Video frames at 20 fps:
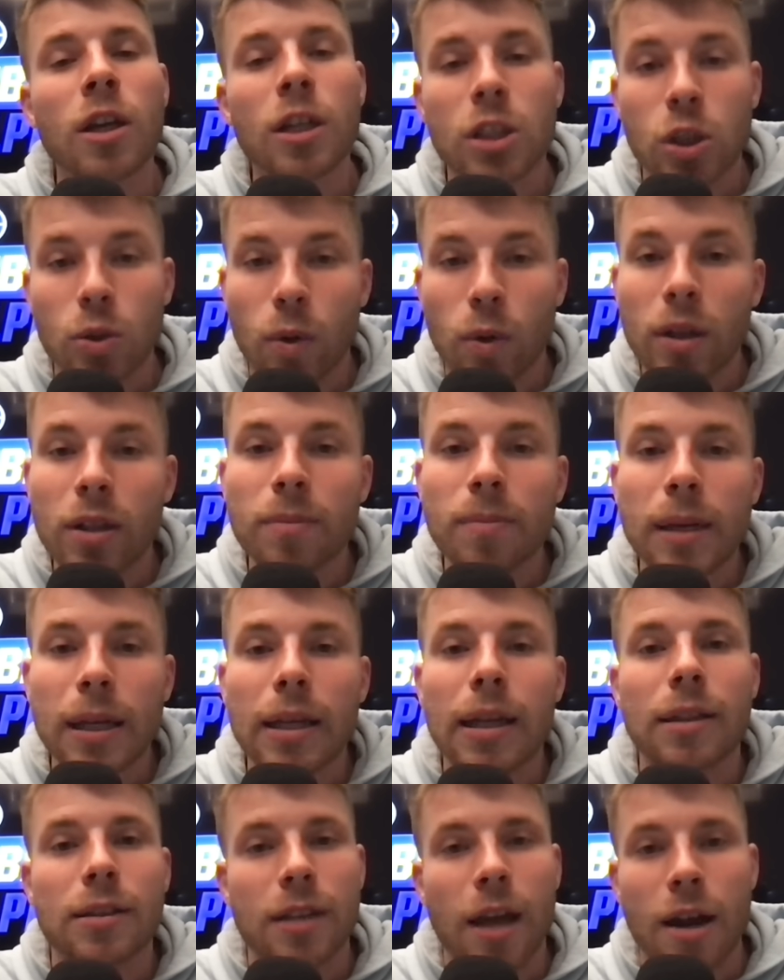Joel
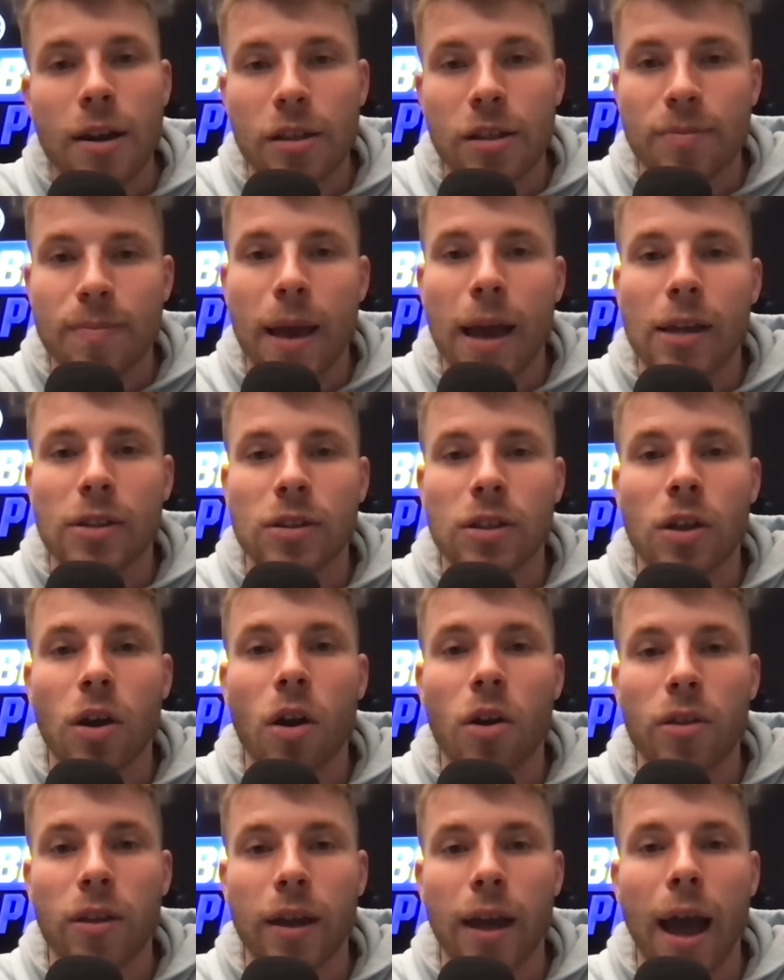Embiid and Tyrese Maxey
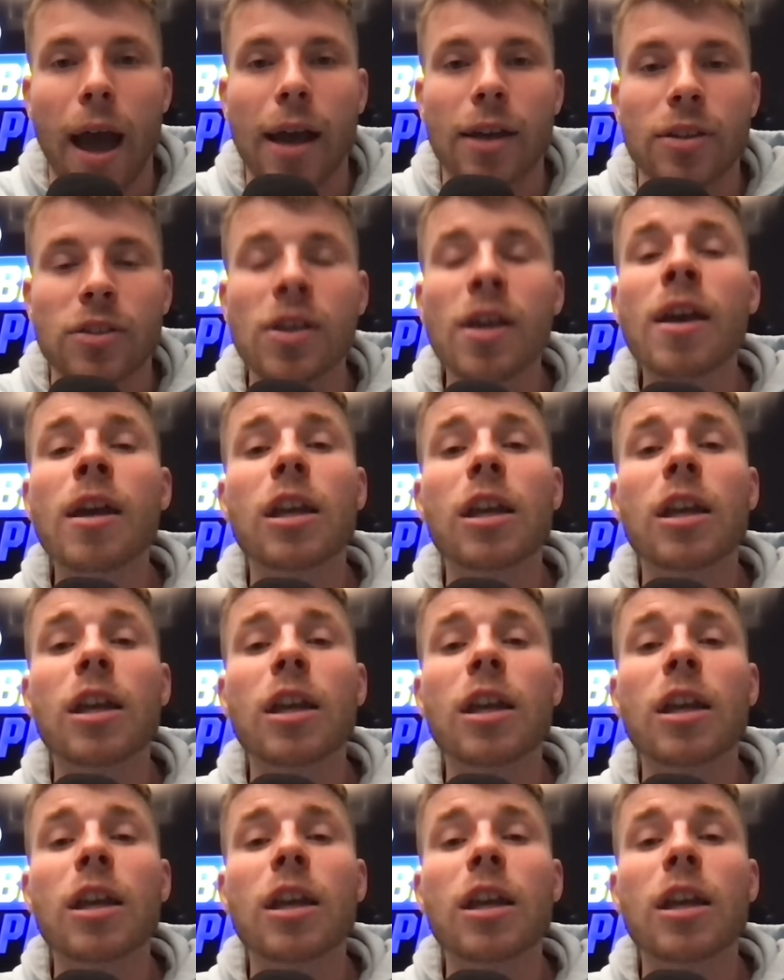are the guys.